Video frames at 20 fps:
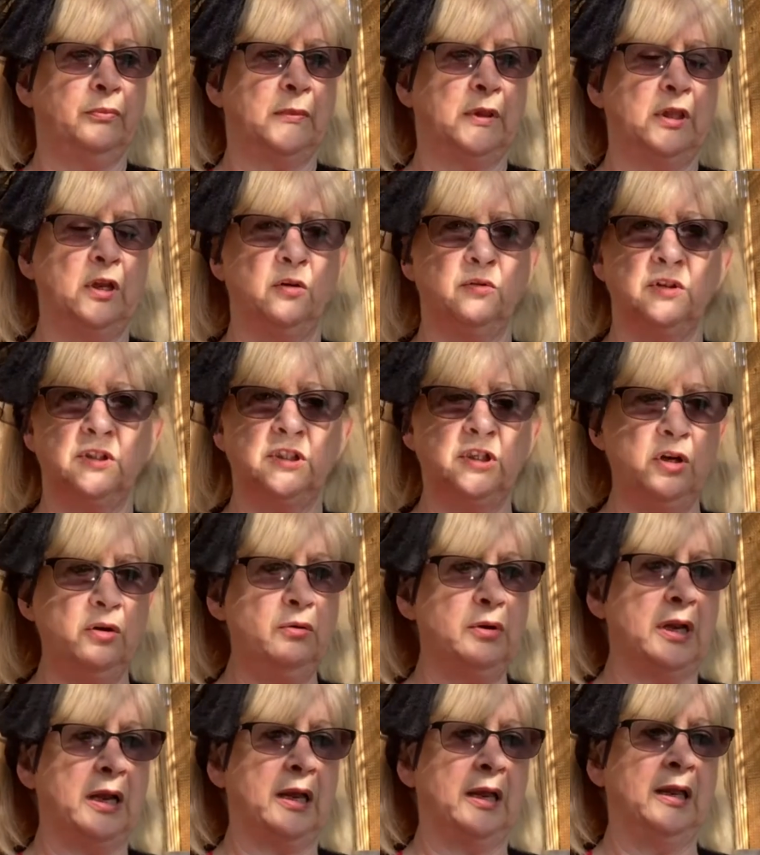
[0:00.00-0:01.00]
No
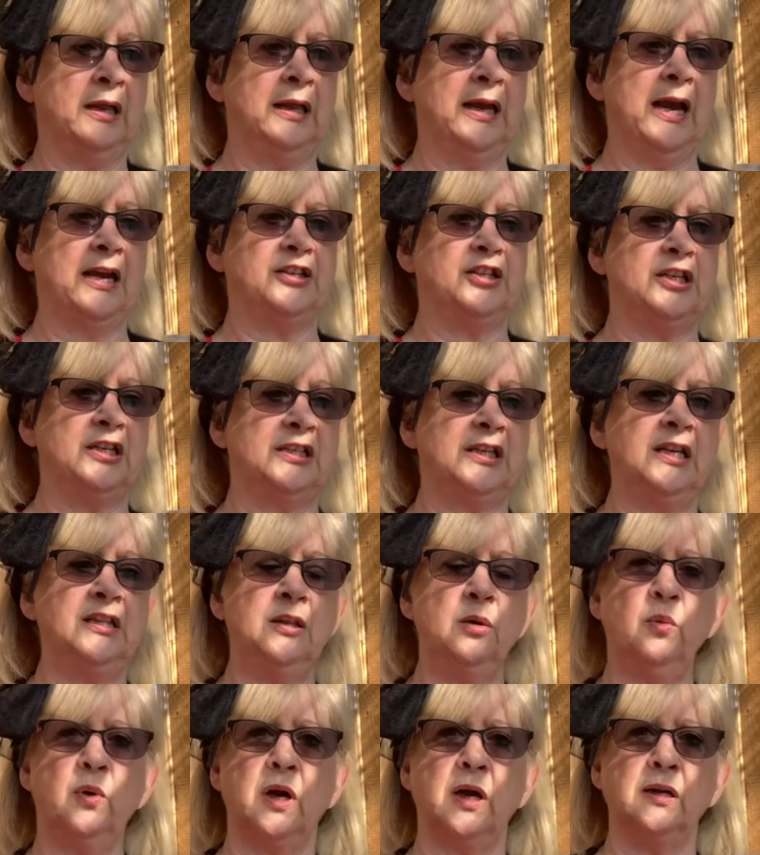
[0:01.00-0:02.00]
sooner had she said
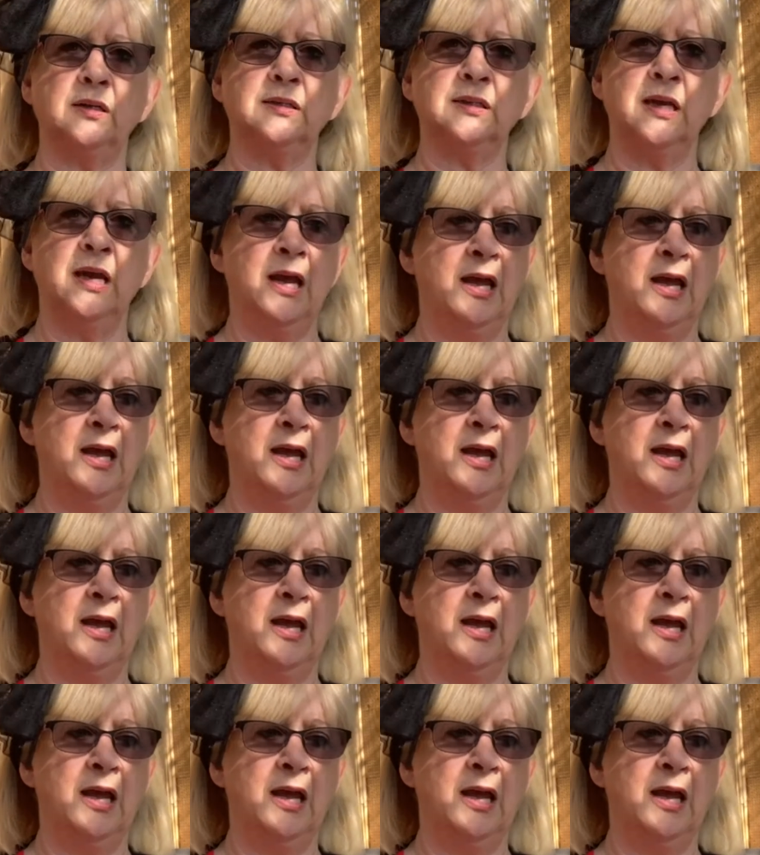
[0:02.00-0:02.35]
the words